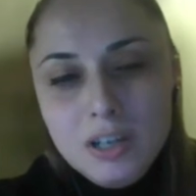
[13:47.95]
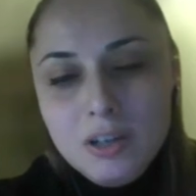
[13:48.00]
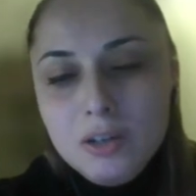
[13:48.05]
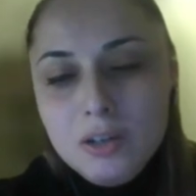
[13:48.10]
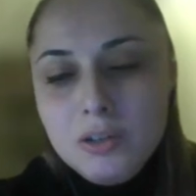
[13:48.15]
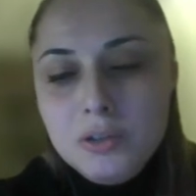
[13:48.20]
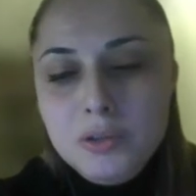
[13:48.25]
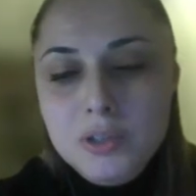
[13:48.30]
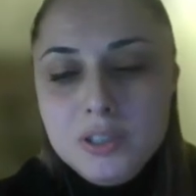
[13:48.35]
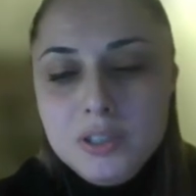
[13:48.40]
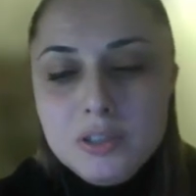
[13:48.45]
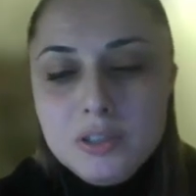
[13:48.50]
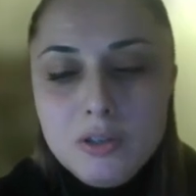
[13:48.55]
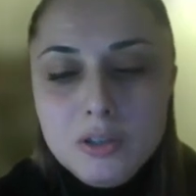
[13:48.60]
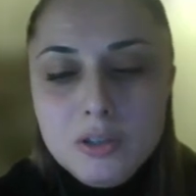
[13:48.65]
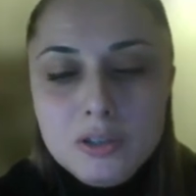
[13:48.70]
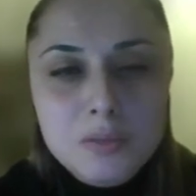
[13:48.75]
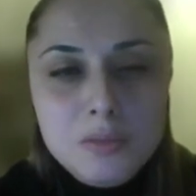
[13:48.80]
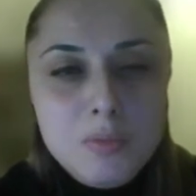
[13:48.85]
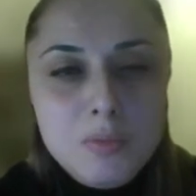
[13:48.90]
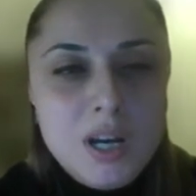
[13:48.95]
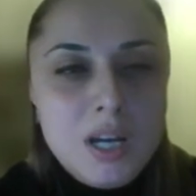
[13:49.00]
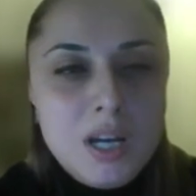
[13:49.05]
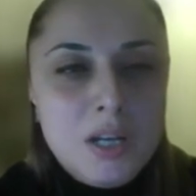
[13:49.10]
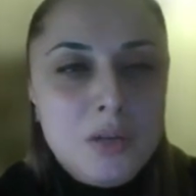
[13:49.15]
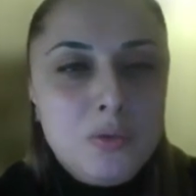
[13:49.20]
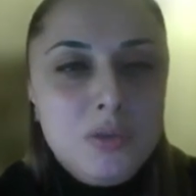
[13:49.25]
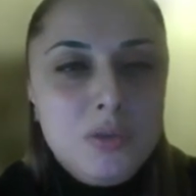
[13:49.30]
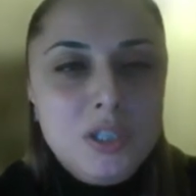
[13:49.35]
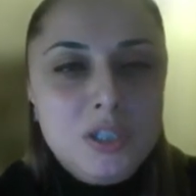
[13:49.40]
or who is going to
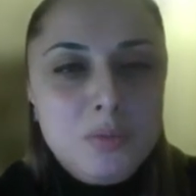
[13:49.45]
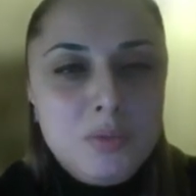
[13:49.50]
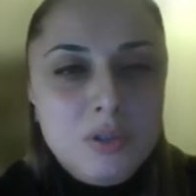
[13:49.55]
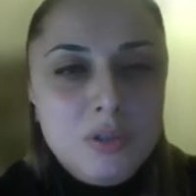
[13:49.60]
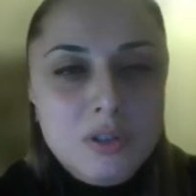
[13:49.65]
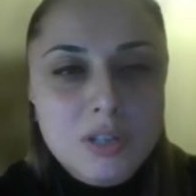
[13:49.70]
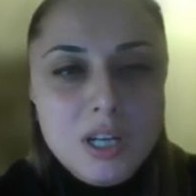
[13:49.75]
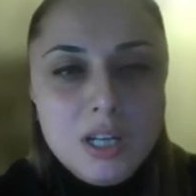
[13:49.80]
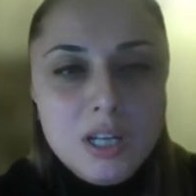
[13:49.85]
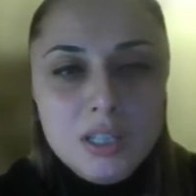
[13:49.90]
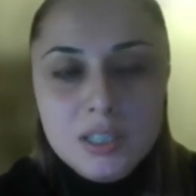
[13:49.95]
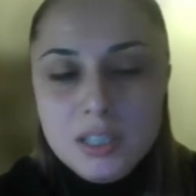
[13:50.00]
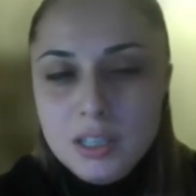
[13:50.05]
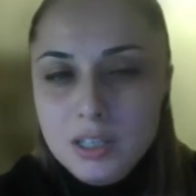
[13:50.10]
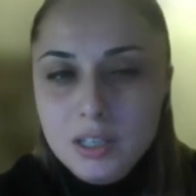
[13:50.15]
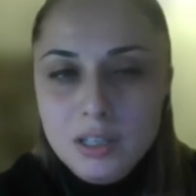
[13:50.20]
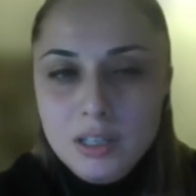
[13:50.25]
buy which product,